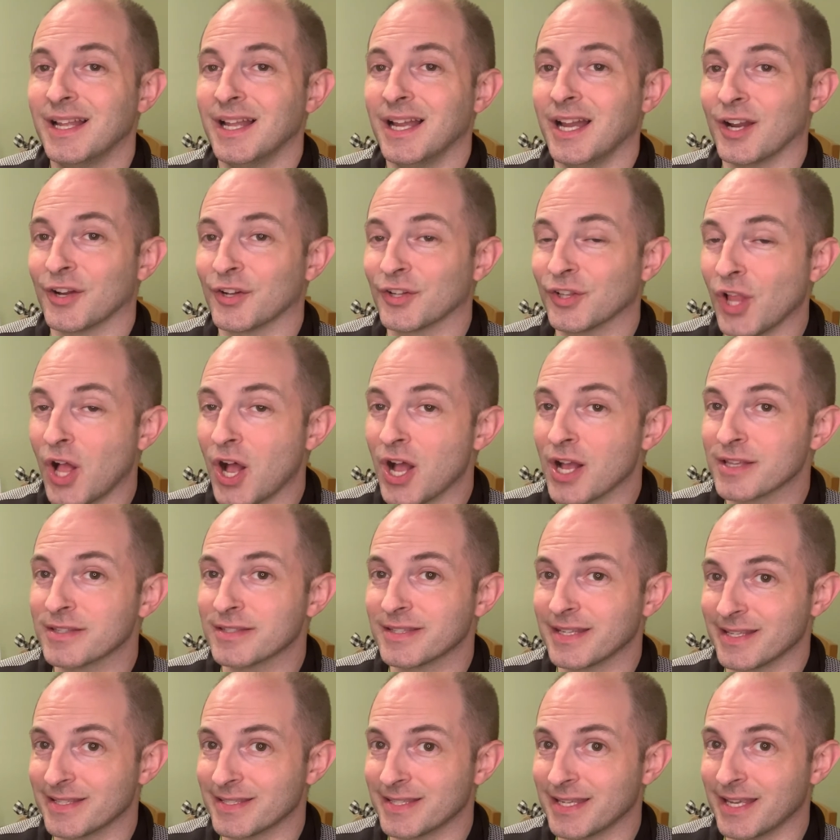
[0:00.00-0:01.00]
a clause
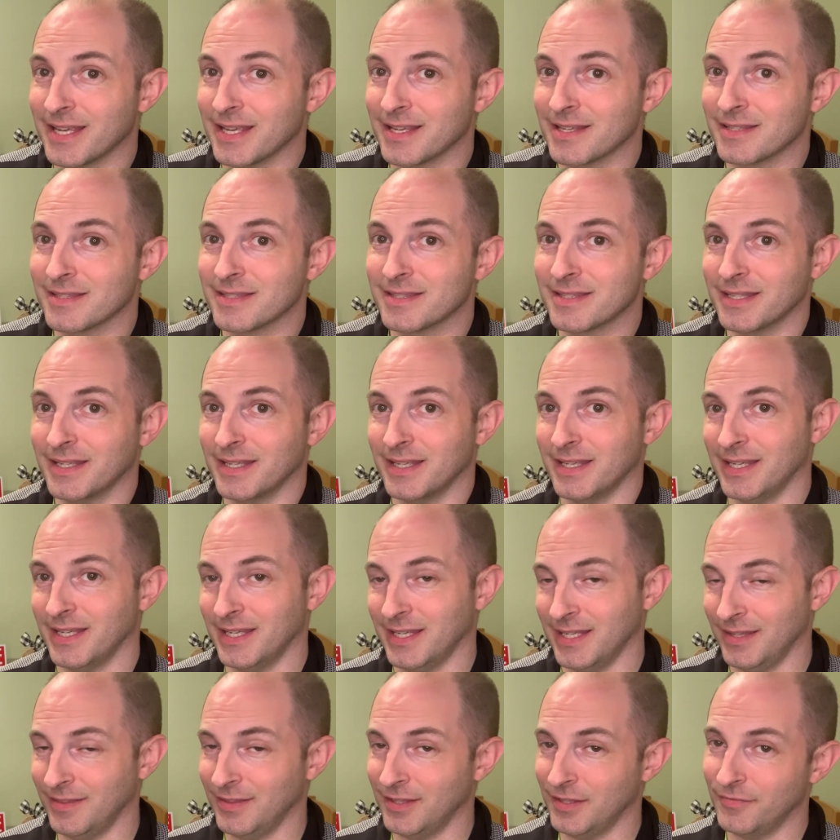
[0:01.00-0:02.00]
that says
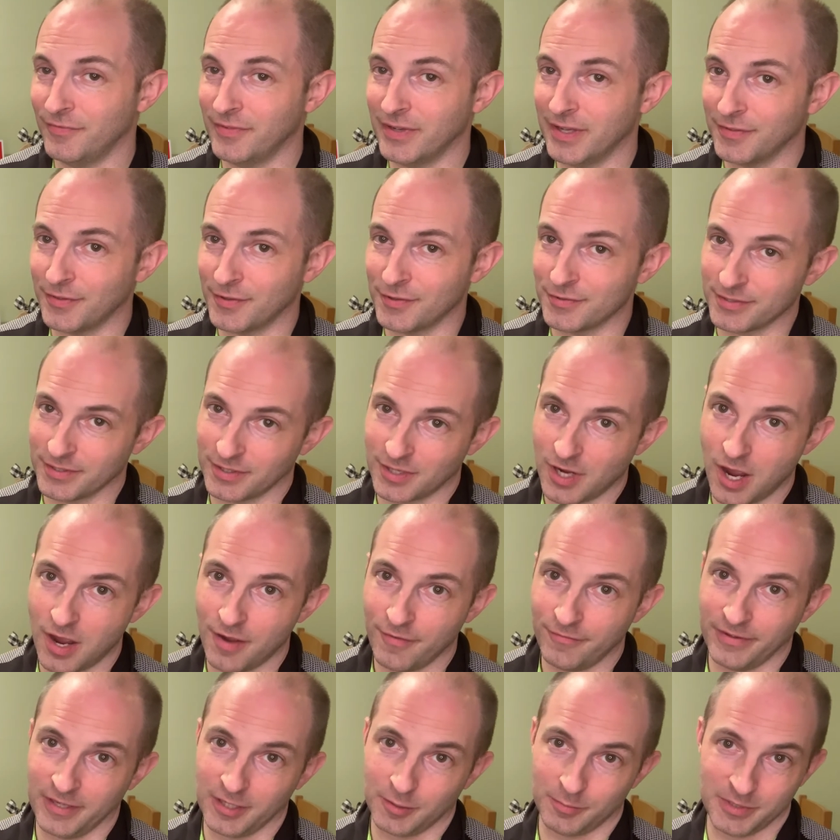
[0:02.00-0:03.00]
in the event there's a
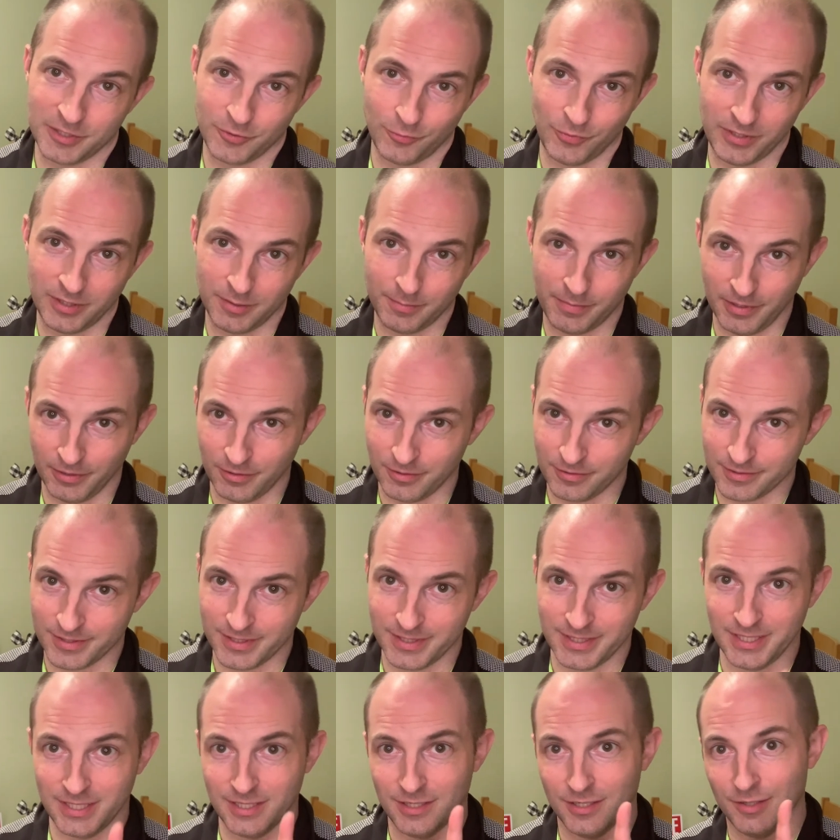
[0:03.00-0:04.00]
conflict between the builder's
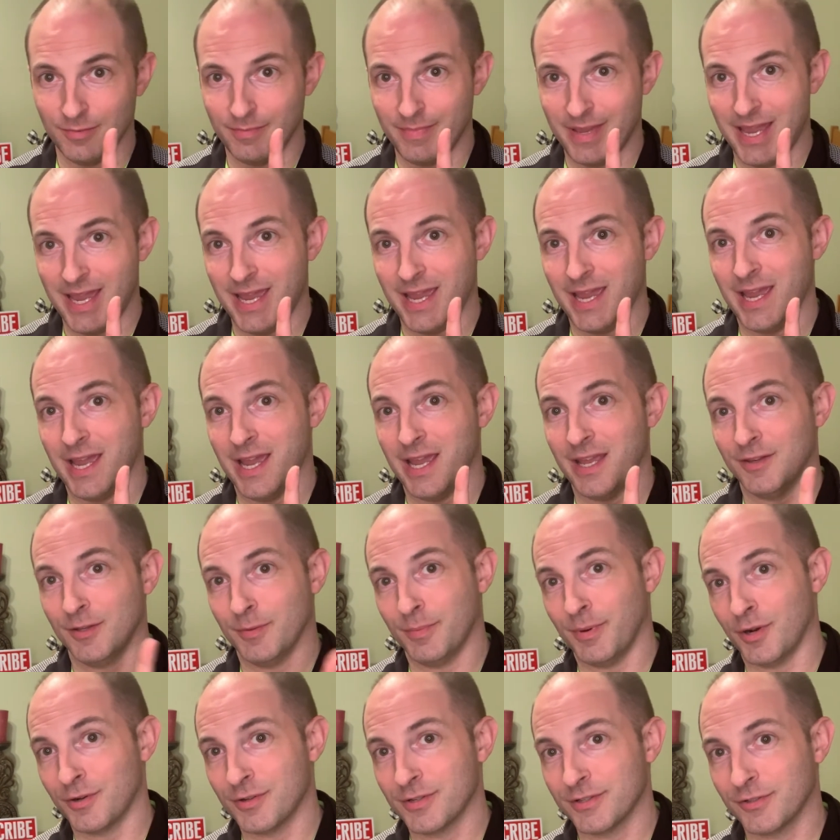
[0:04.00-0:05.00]
addendum and the
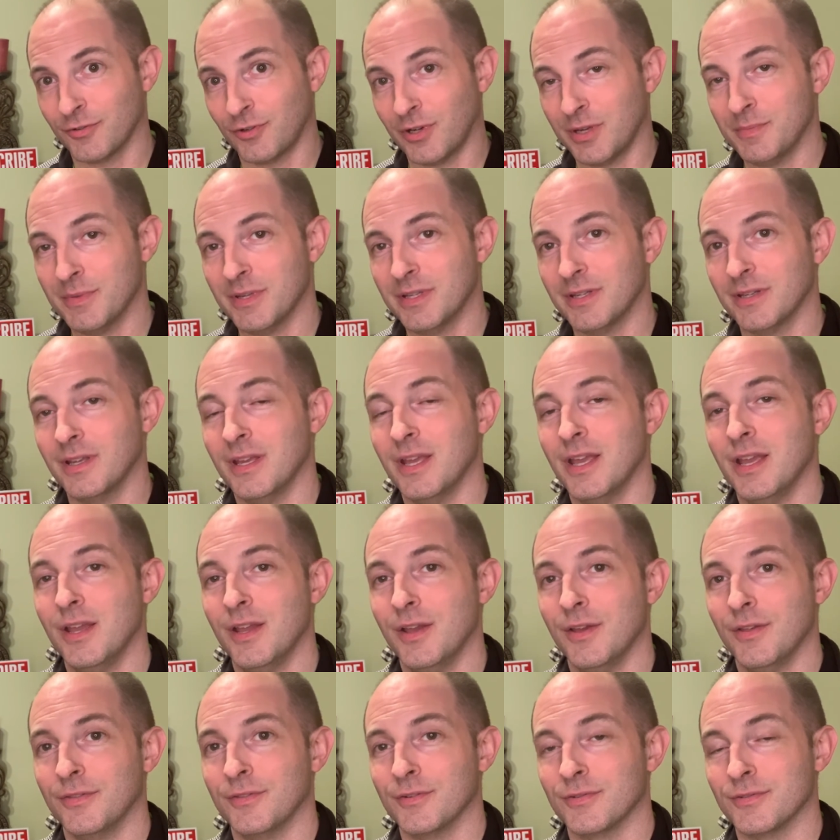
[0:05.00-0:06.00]
purchase agreement,
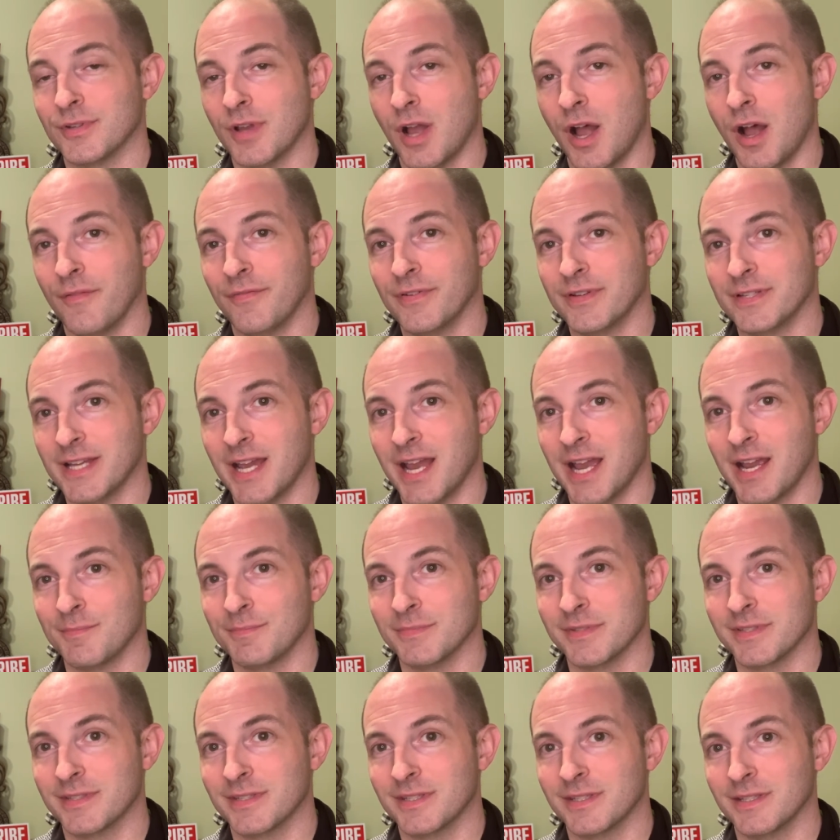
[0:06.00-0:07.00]
there's
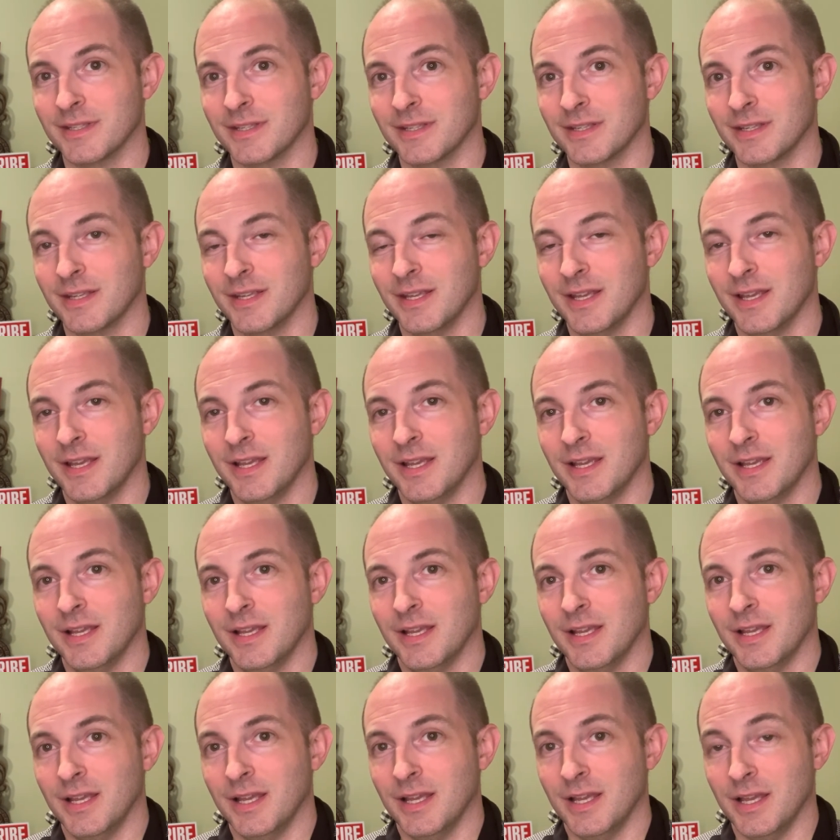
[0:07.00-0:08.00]
oftentimes
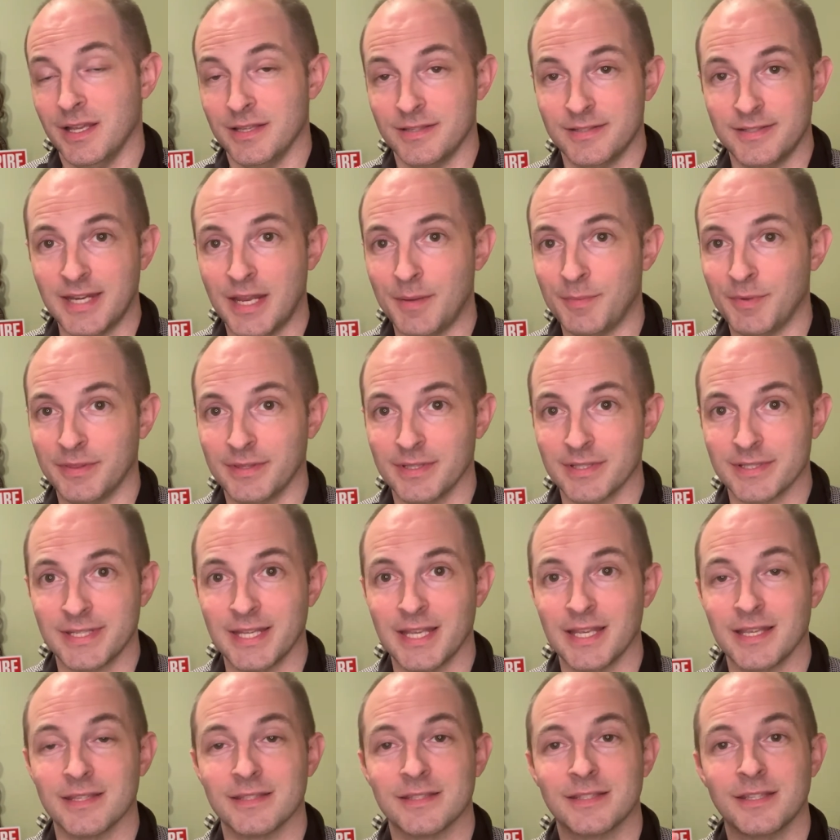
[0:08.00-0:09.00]
a statement that
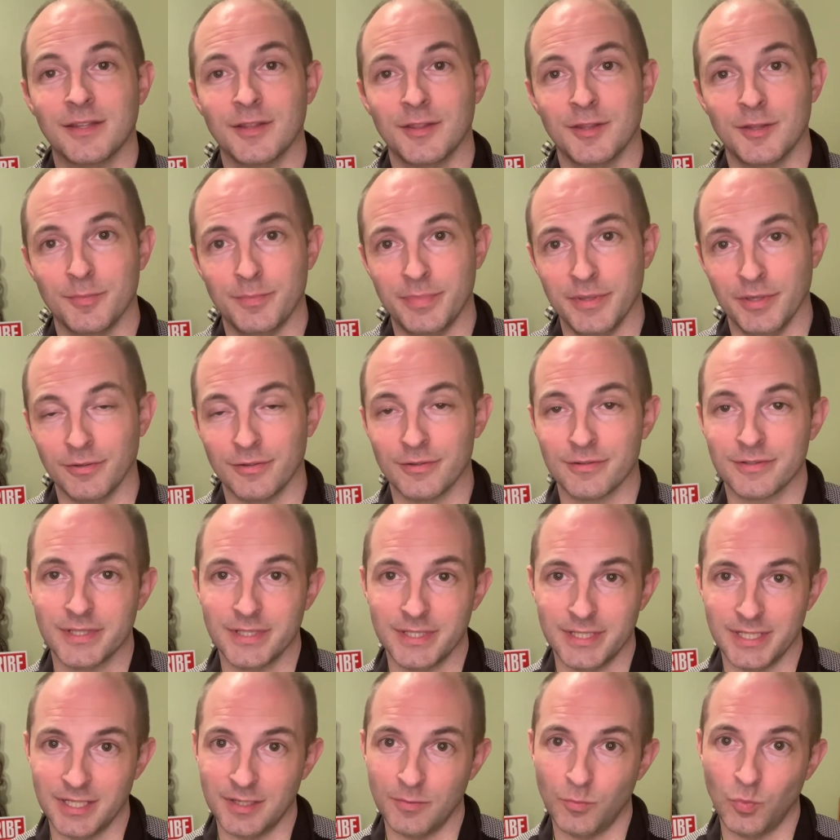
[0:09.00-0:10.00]
says the builder's
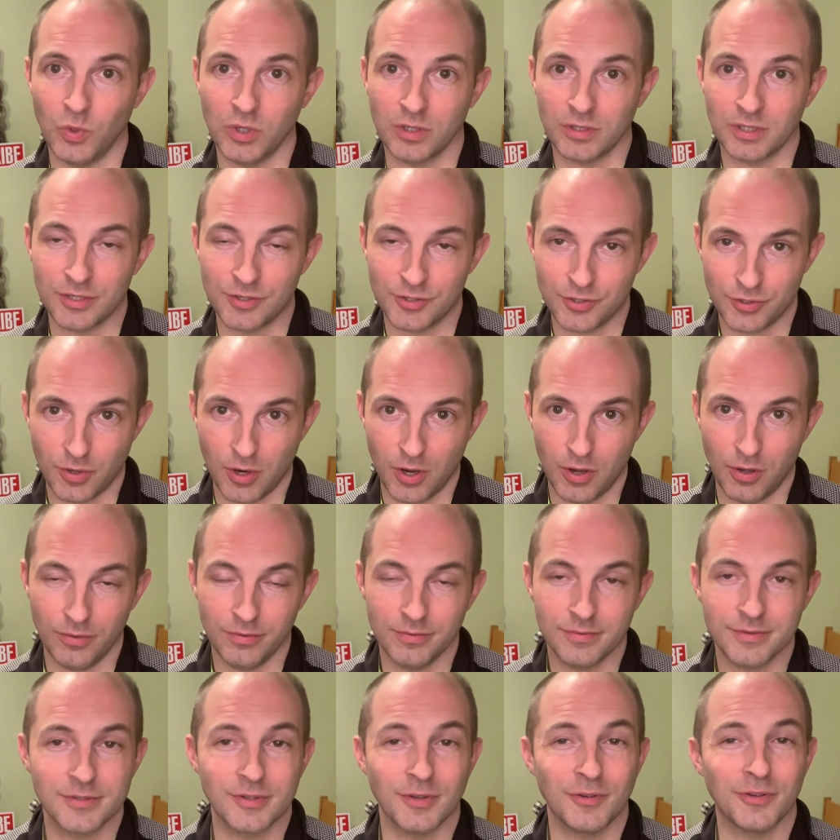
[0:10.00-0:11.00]
addendum will control.
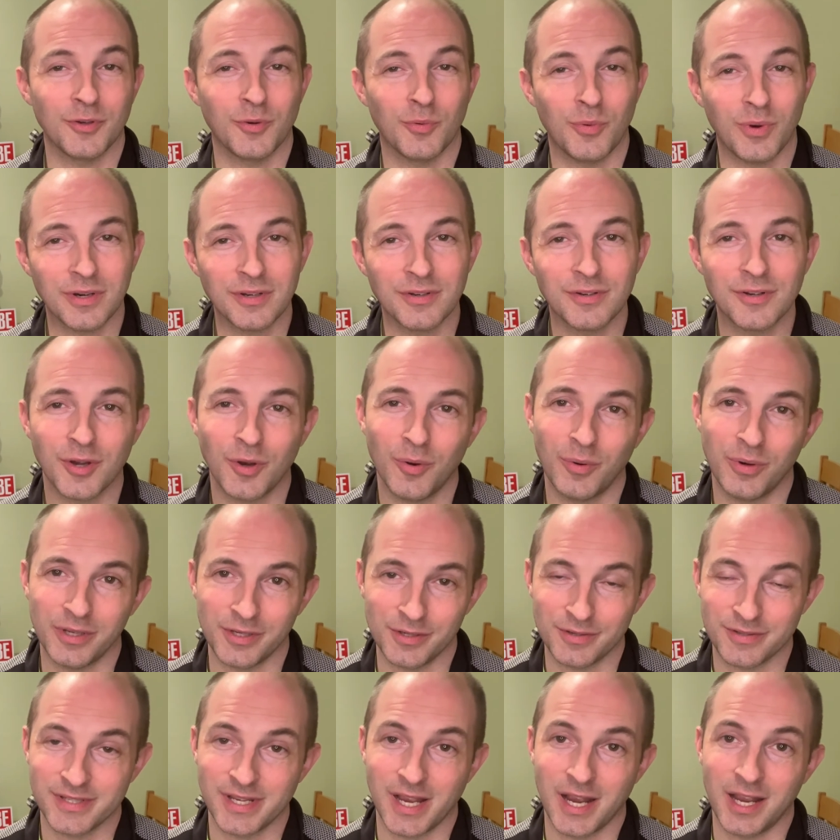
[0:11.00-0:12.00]
So you'll want to know what
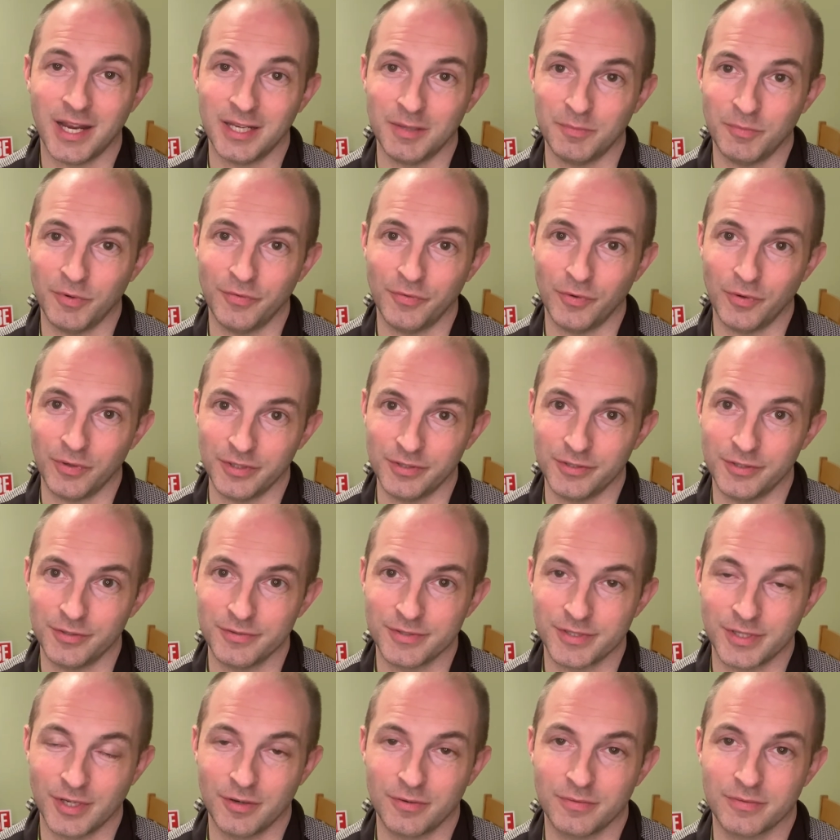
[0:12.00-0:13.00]
you're signing before you do
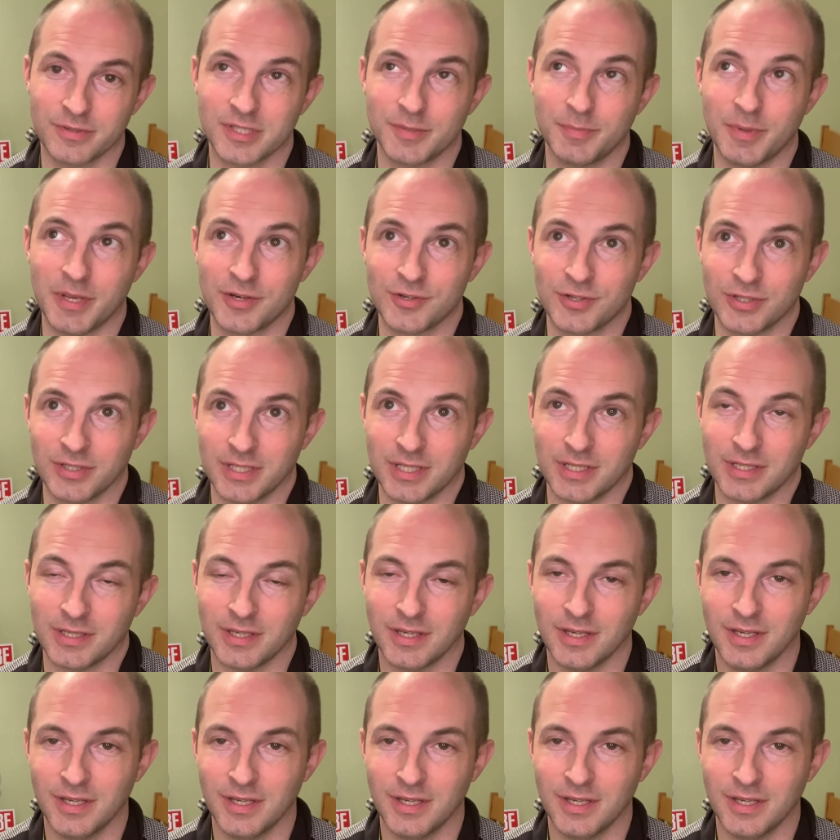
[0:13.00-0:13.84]
so, especially